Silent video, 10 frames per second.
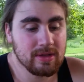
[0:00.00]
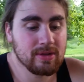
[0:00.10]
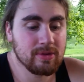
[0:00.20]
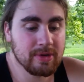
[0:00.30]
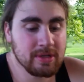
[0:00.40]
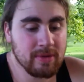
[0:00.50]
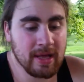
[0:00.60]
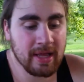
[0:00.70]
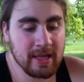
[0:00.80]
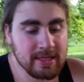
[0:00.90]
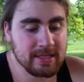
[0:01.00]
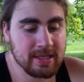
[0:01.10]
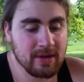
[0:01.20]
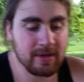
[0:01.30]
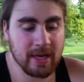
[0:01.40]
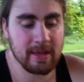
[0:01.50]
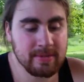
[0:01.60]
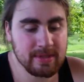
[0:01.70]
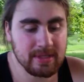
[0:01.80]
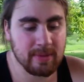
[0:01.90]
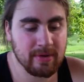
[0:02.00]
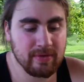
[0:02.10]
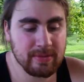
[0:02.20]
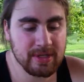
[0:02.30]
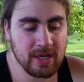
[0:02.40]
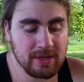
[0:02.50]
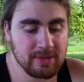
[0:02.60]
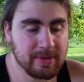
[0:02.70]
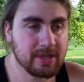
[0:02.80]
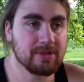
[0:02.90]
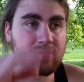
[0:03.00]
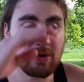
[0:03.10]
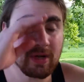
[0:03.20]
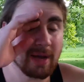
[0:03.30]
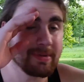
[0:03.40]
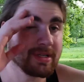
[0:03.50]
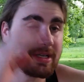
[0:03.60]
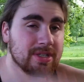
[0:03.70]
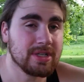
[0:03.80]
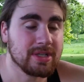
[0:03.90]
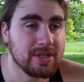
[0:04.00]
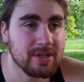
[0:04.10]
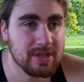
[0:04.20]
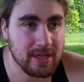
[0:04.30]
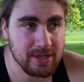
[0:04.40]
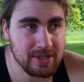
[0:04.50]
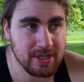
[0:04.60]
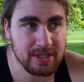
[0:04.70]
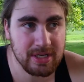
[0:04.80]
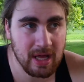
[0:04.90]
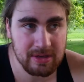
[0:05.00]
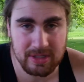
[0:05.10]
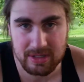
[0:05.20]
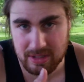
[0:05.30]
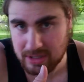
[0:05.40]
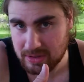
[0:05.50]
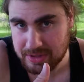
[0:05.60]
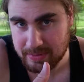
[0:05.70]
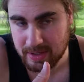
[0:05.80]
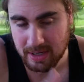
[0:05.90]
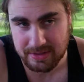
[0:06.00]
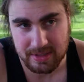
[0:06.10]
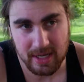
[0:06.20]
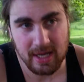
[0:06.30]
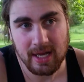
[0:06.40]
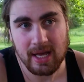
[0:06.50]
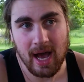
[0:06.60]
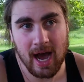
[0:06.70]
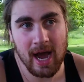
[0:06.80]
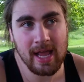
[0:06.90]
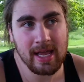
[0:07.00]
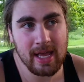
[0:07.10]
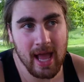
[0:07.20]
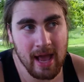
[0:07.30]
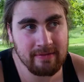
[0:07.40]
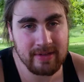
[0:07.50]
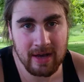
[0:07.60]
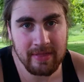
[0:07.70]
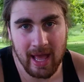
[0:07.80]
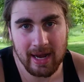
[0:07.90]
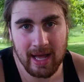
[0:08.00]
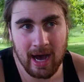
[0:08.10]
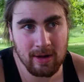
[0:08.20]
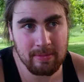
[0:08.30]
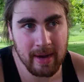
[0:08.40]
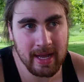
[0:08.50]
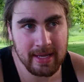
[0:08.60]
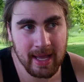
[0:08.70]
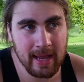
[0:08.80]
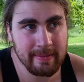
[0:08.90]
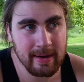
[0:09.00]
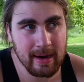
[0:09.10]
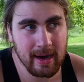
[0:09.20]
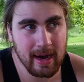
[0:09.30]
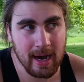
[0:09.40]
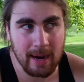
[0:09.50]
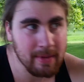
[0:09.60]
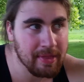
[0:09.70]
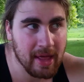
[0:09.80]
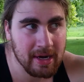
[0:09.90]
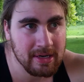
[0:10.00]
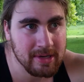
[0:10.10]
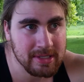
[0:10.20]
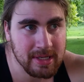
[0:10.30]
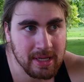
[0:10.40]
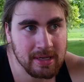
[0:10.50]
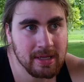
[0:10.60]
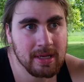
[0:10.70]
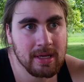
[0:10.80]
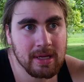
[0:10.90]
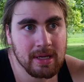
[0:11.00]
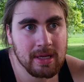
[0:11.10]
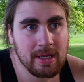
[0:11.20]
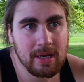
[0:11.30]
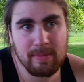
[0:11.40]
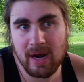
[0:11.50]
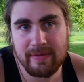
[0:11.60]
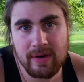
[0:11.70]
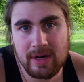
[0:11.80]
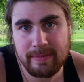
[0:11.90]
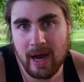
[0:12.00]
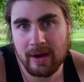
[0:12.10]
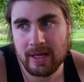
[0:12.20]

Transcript: the reason why they like to sell games separate from each other is because there's no competition. Your $60 isn't going to go somewhere else. I have done that. I'll buy a game I'm not that interested in, but I've heard about